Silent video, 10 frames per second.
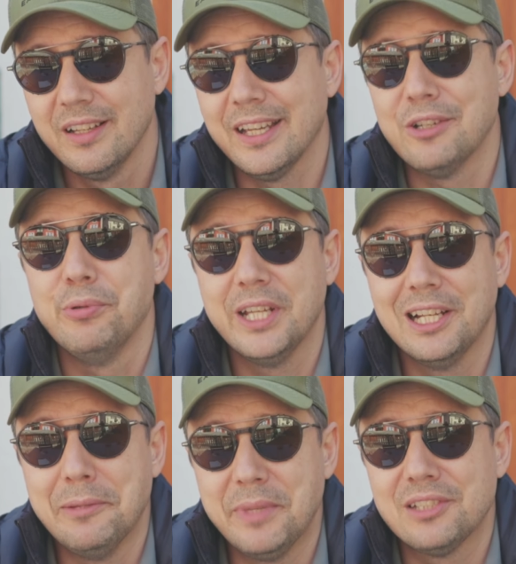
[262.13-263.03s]
It
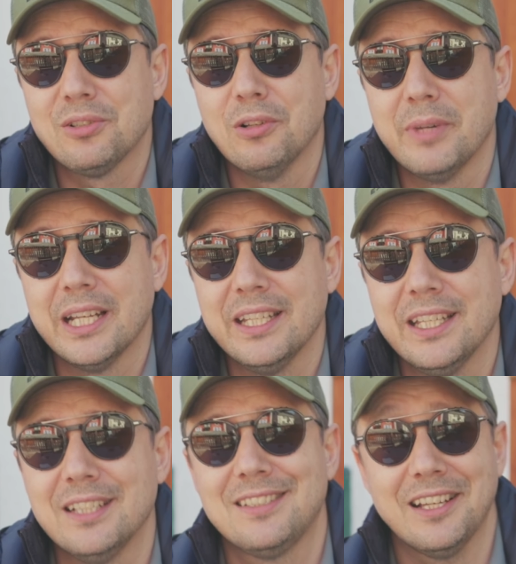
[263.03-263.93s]
really meets all my
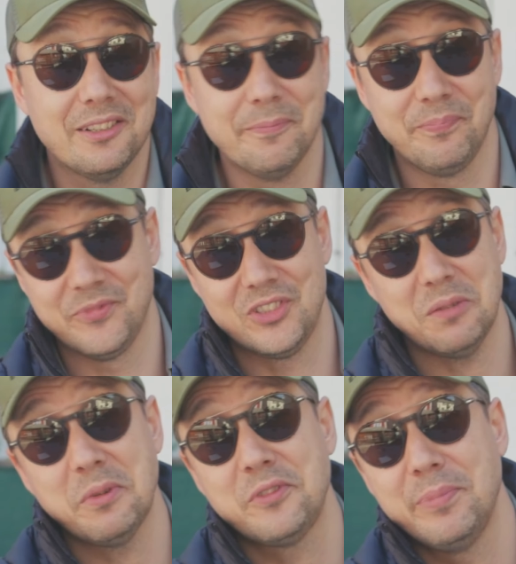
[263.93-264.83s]
needs. And
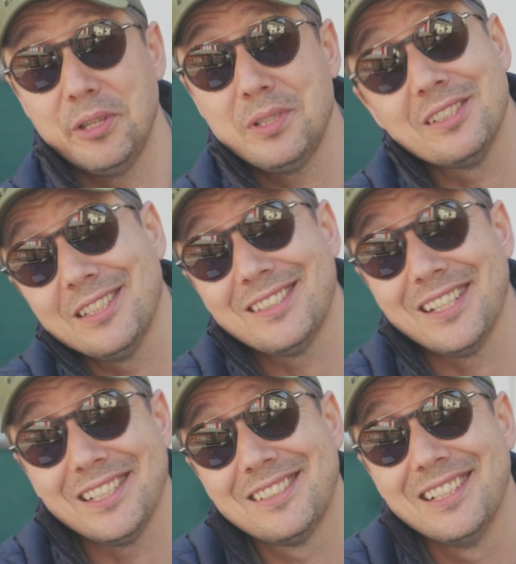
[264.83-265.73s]
some of the beauties is
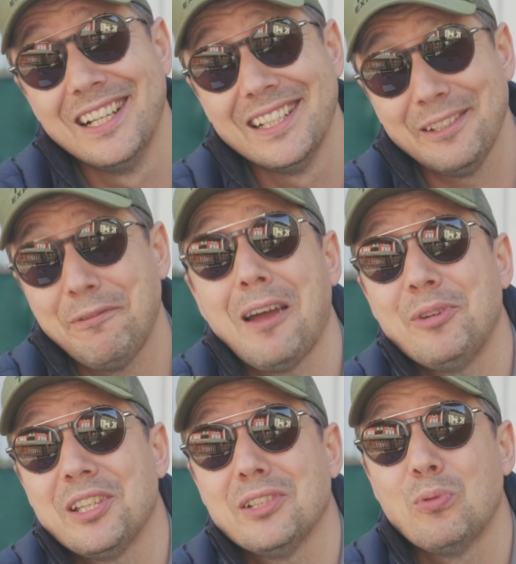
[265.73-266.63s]
that the
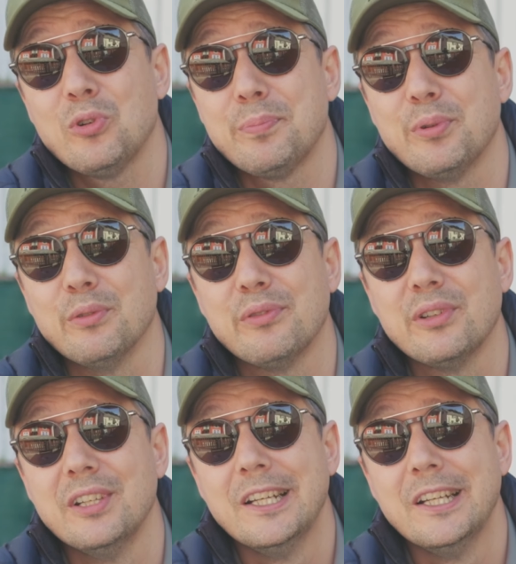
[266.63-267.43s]
fabric is waterproof.